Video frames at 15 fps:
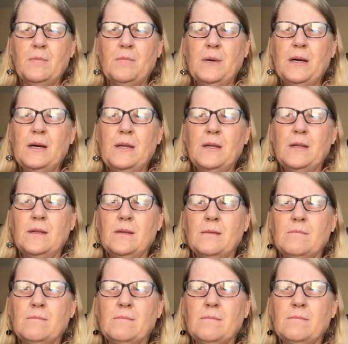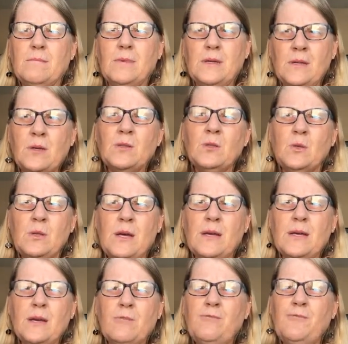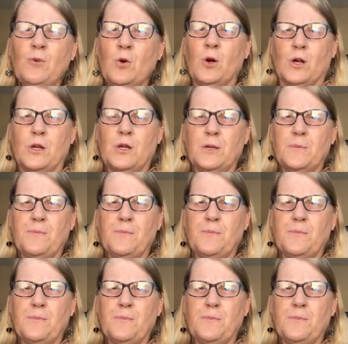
but i'd also like a fork